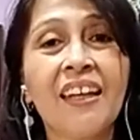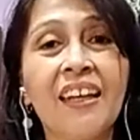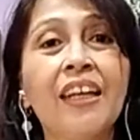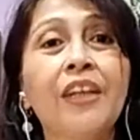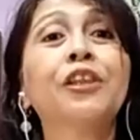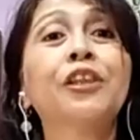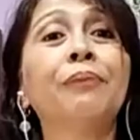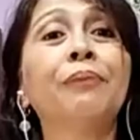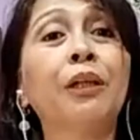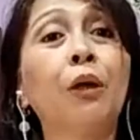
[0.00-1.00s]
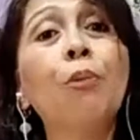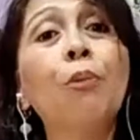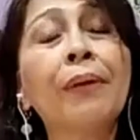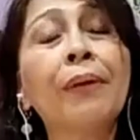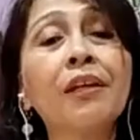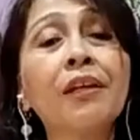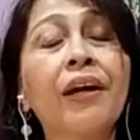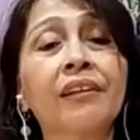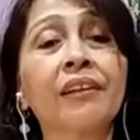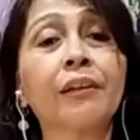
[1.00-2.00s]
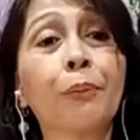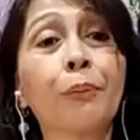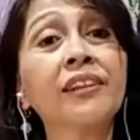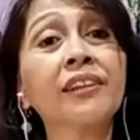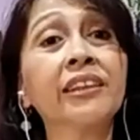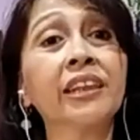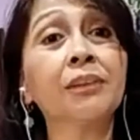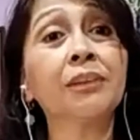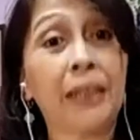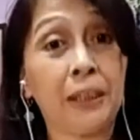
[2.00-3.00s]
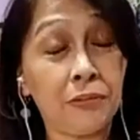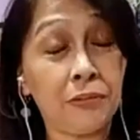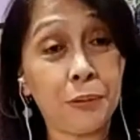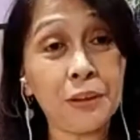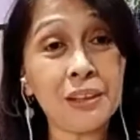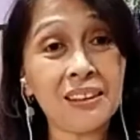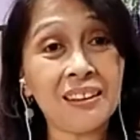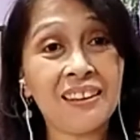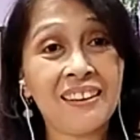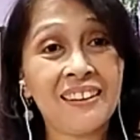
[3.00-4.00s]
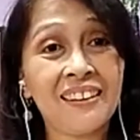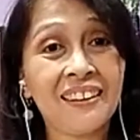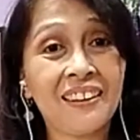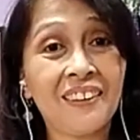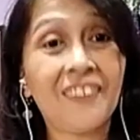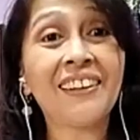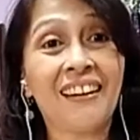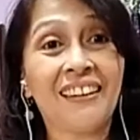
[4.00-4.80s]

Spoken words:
you should be open whether the process is painful or not.